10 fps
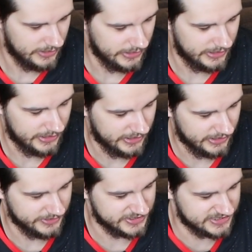
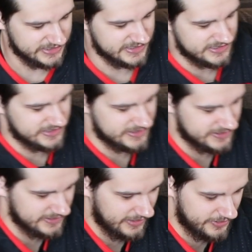Uh, this
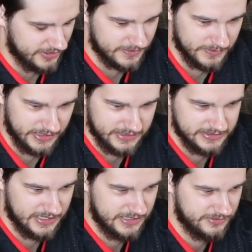is, I think, my
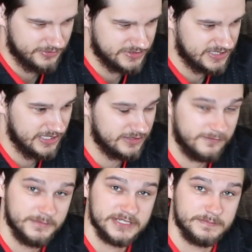ninth or 10th
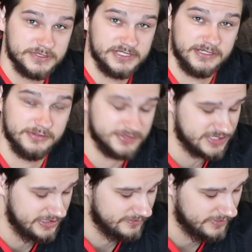from this particular
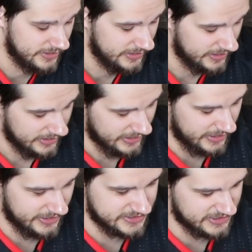team.
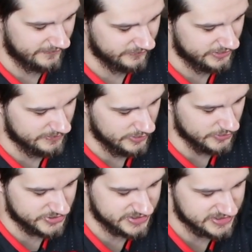Uh, definitely the
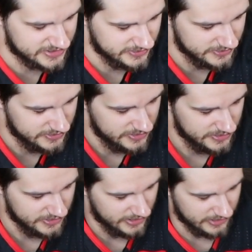most
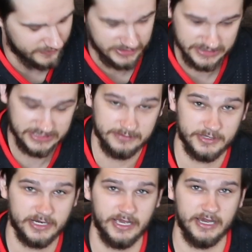out of any team
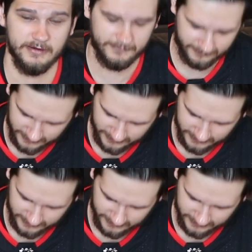that I have.